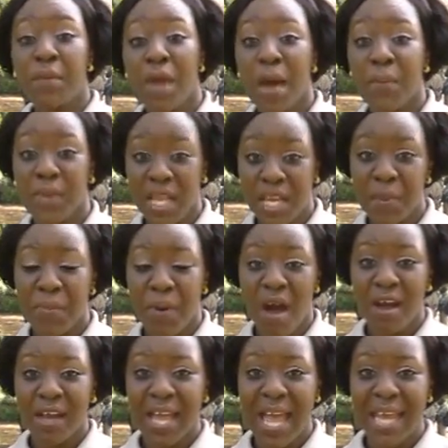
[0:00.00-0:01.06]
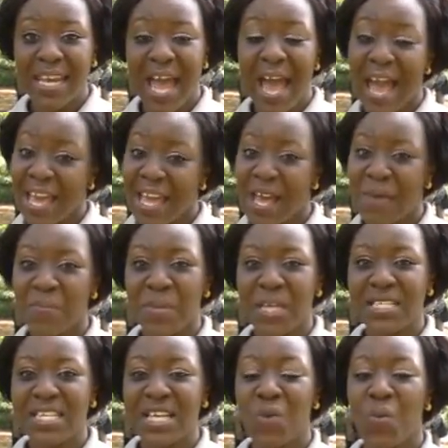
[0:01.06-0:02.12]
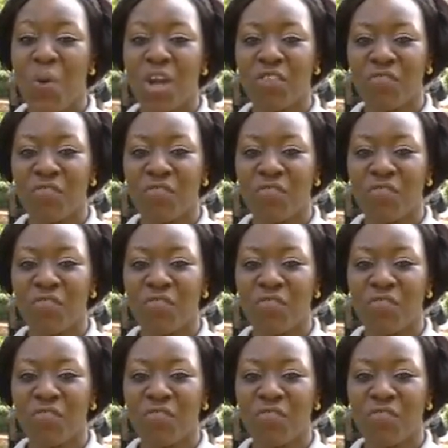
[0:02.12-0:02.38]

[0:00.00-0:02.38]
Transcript: I'm in a park and I am meeting one